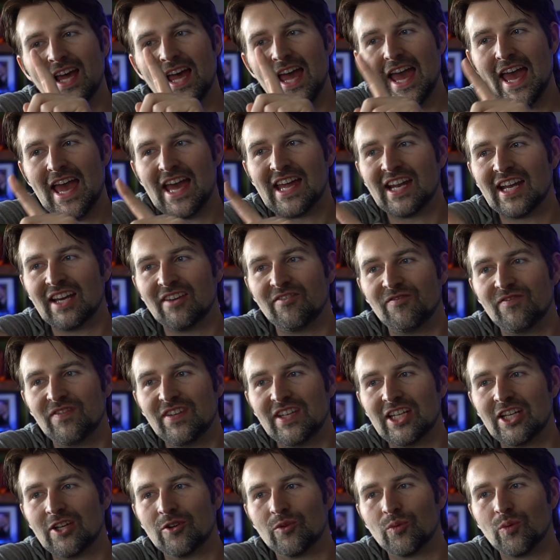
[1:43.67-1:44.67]
and I
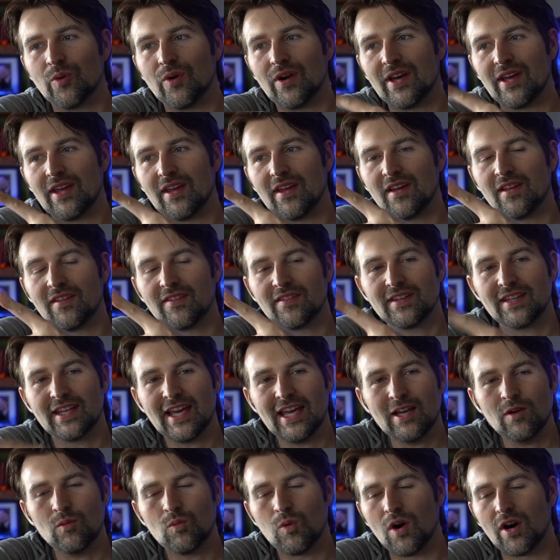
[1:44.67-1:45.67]
feed it with
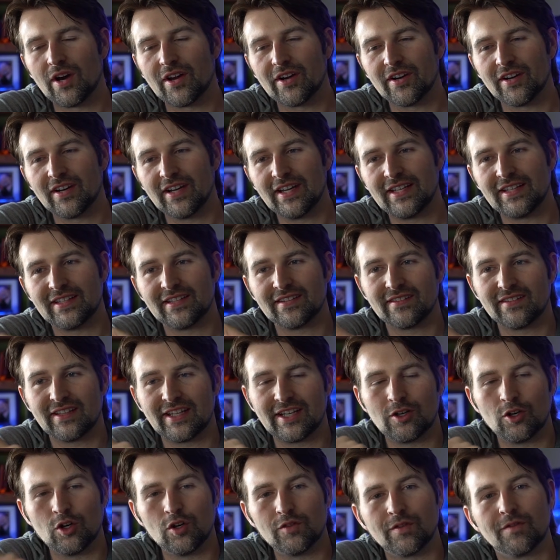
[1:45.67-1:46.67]
tank water and just let
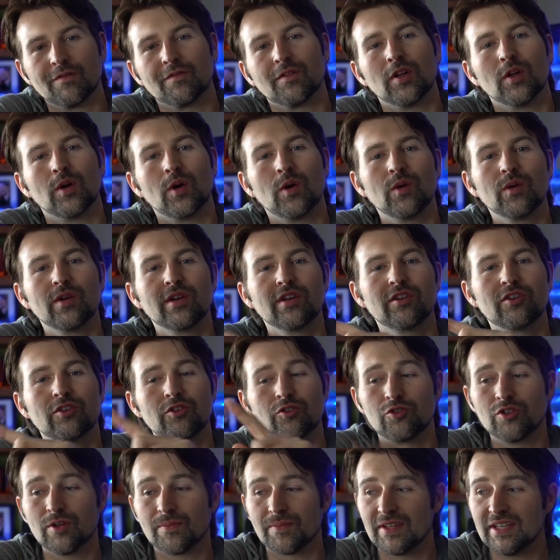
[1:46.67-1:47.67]
it overflow to
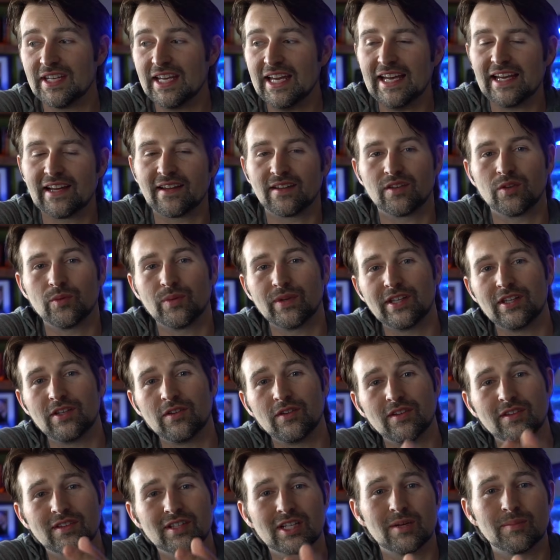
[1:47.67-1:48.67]
drip the tank. So we could do
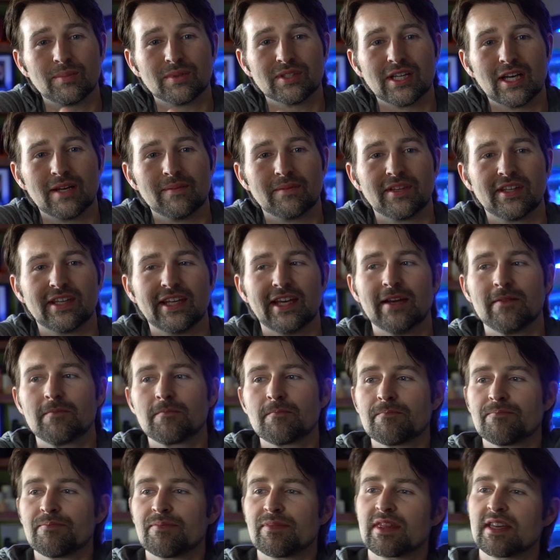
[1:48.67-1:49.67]
this a couple times a day.
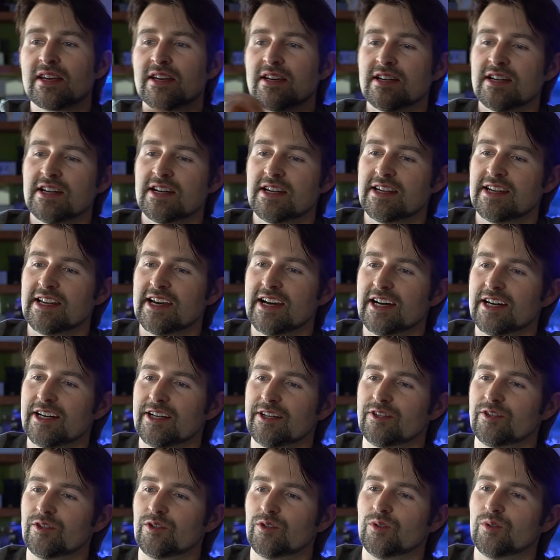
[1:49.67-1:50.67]

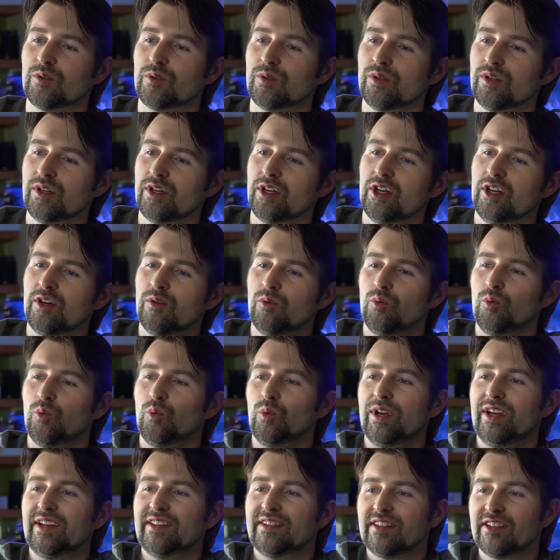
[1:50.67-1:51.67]
Now,
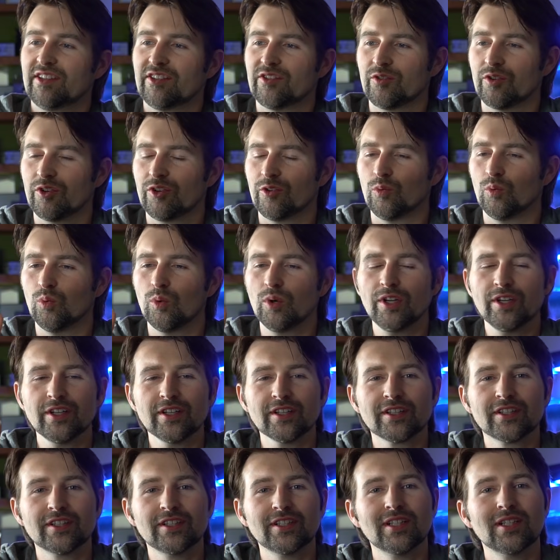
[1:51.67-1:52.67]
is this gonna
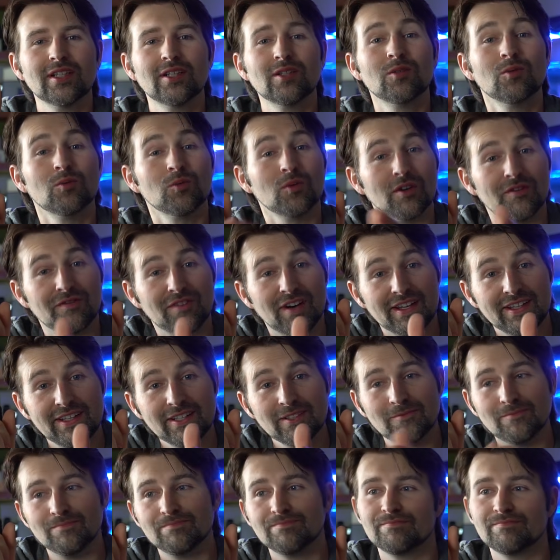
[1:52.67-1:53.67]
work? We'll find out.